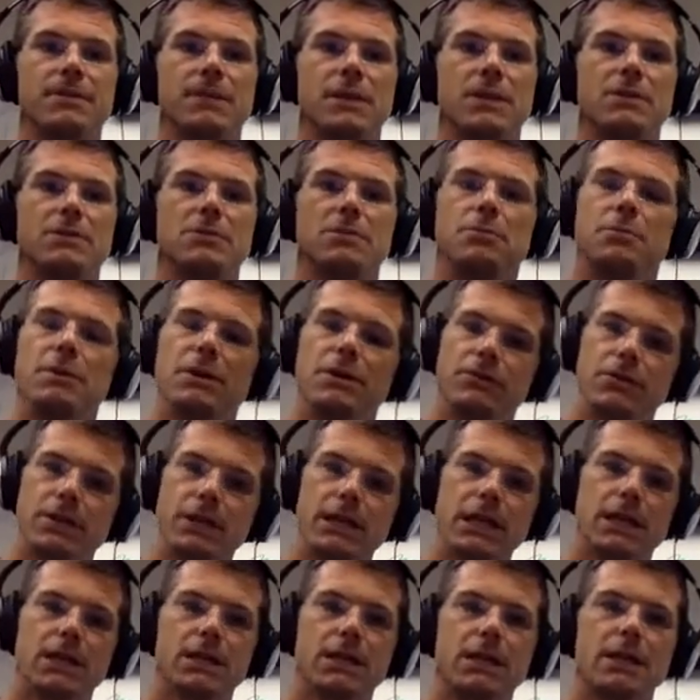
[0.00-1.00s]
So being
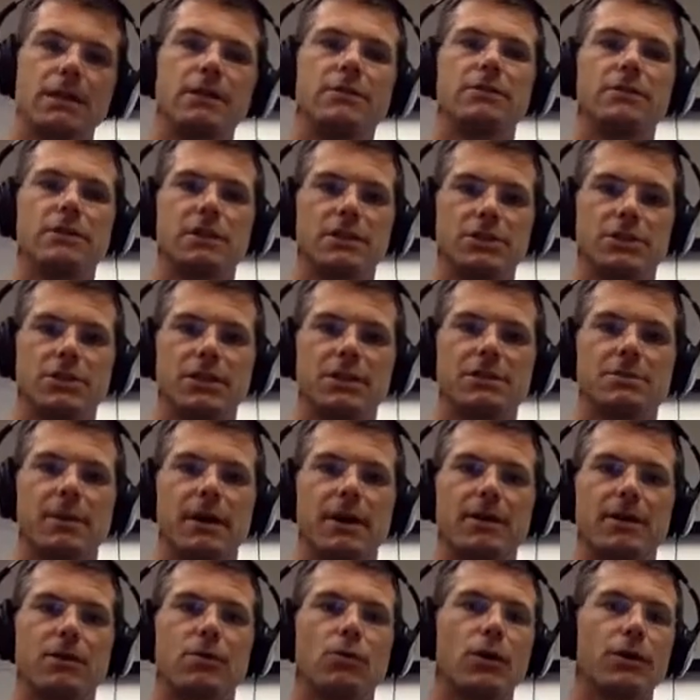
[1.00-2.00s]
really clear and really
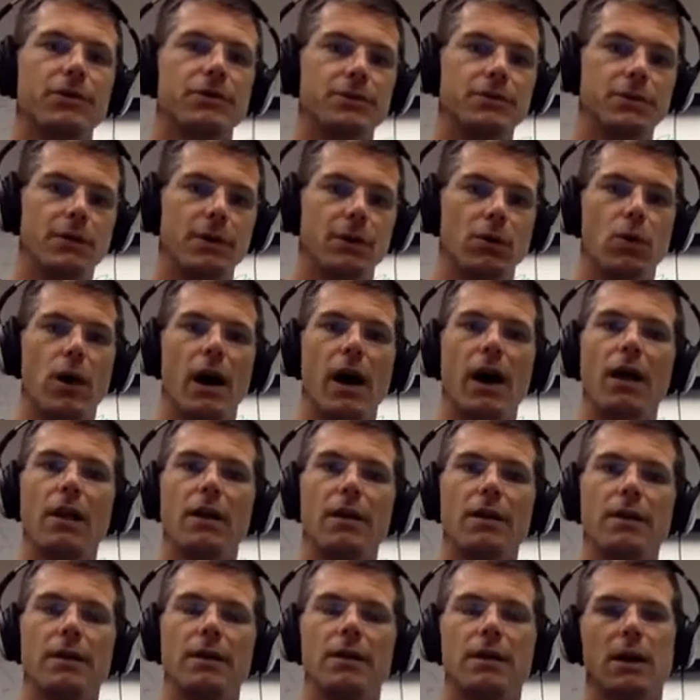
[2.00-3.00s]
transparent on what they're doing
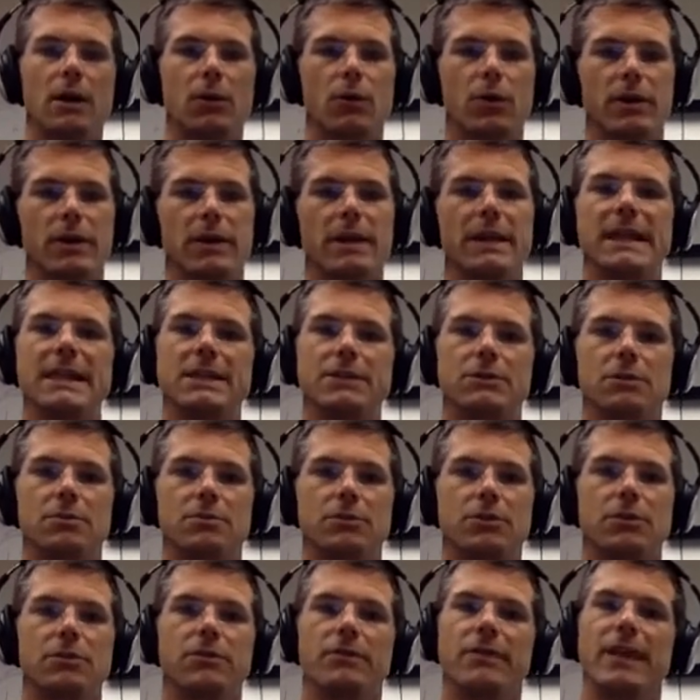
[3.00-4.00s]
well and where they need to
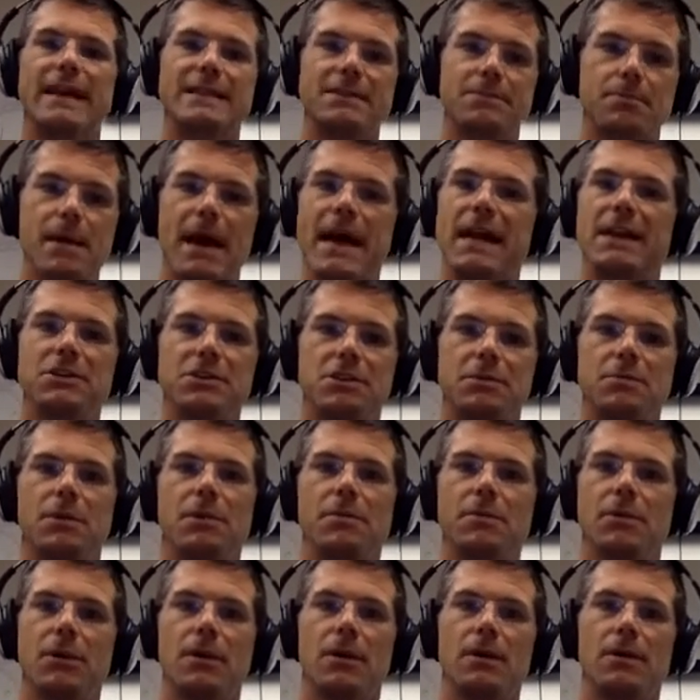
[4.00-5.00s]
improve. That's managing
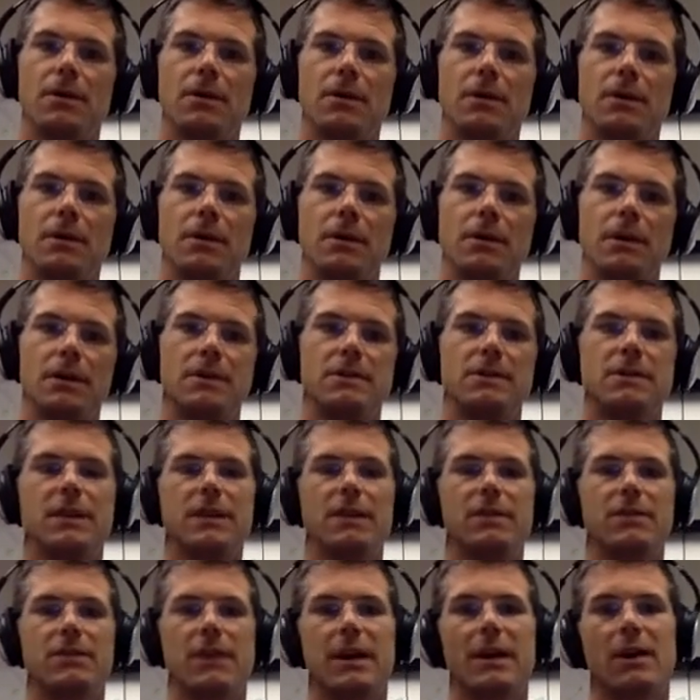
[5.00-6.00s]
people.
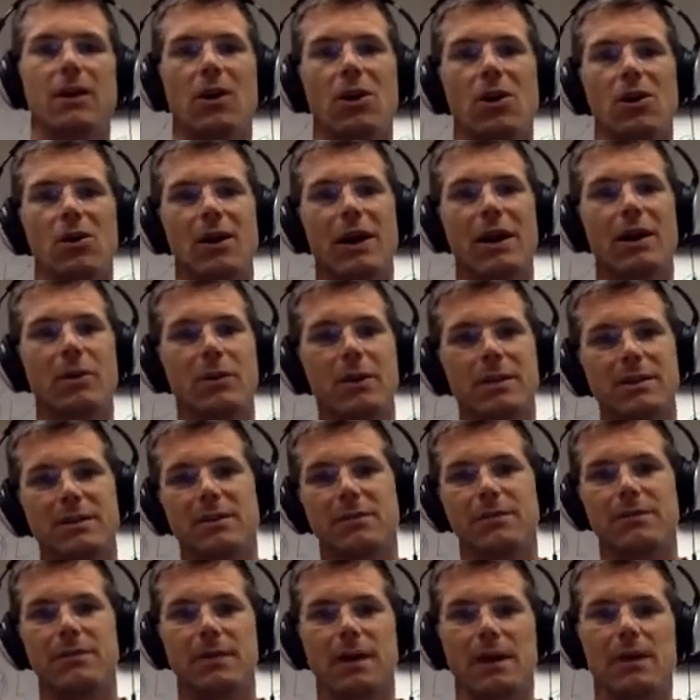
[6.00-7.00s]
Instead of like, oh, I don't want
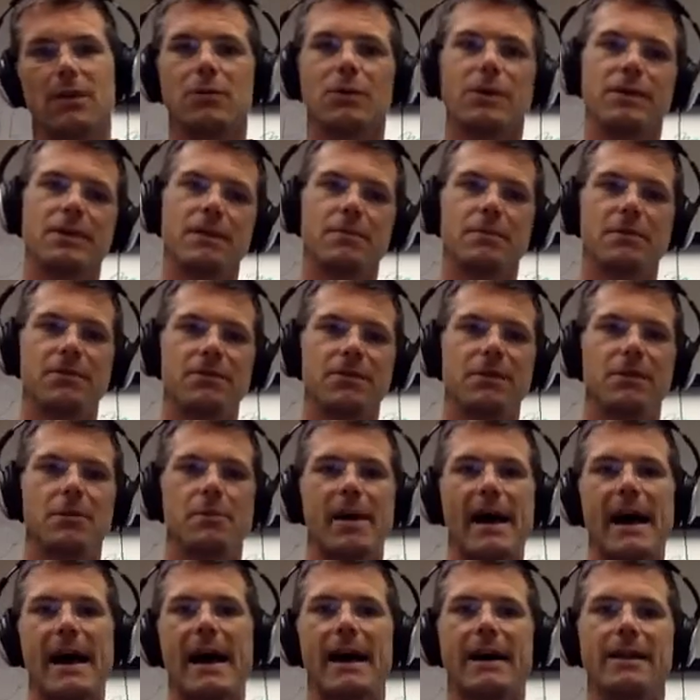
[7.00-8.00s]
them to feel
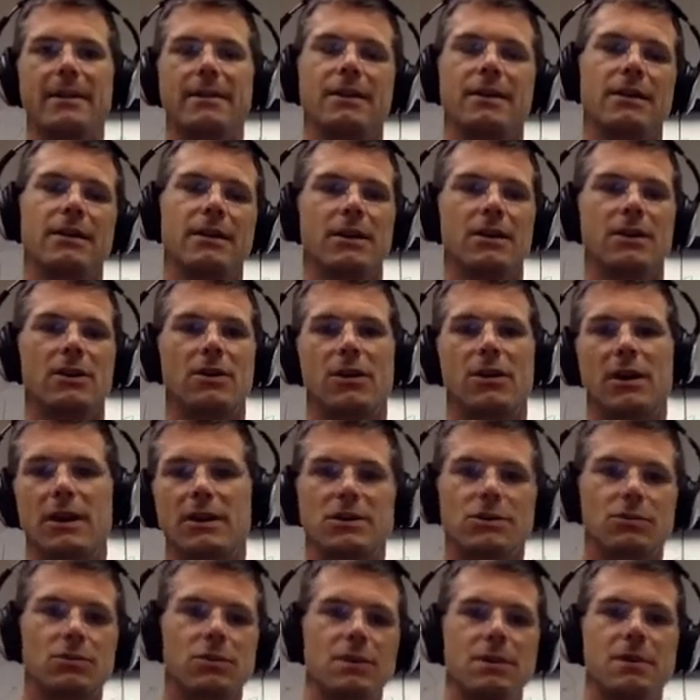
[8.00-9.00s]
bad, or I
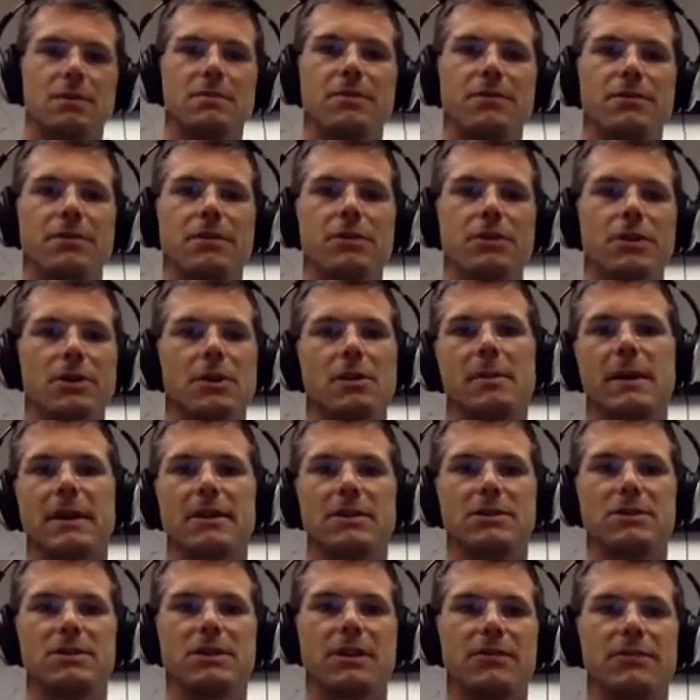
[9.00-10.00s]
just want them to feel good
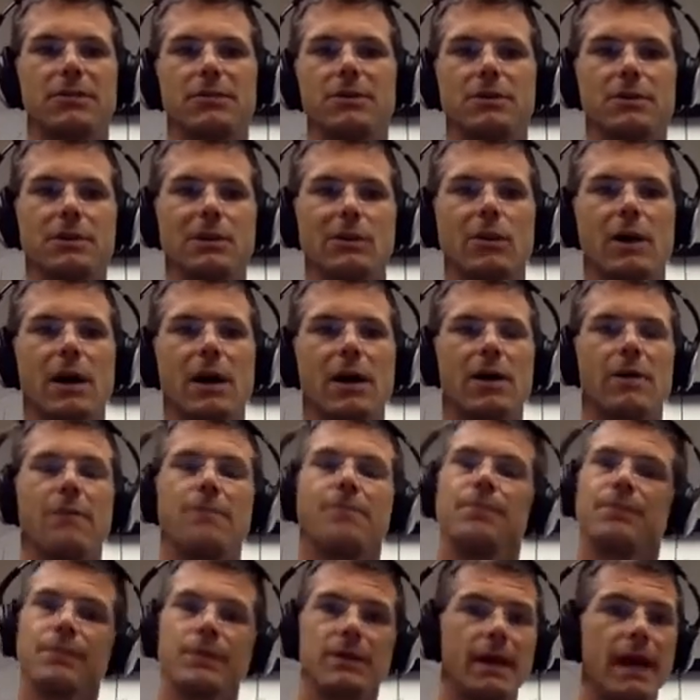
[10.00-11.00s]
about the stuff they're doing
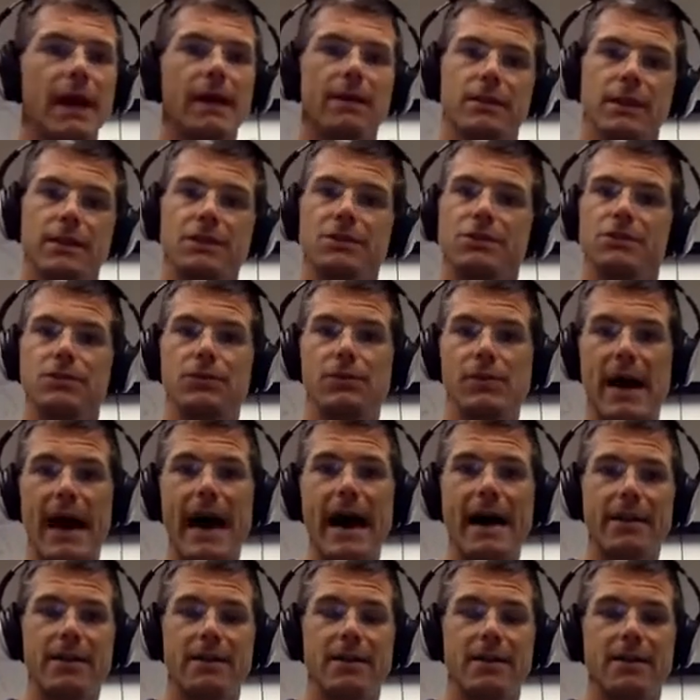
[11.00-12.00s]
well. Yeah, let's do
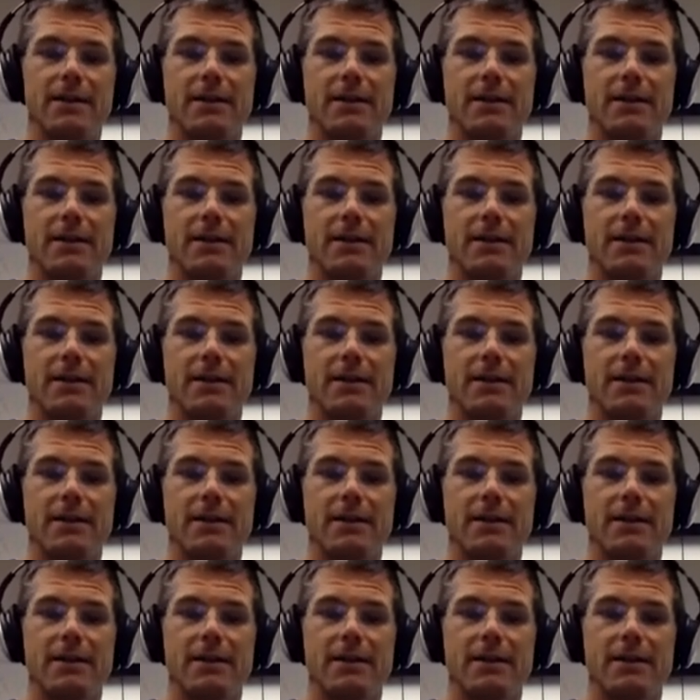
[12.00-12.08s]
that.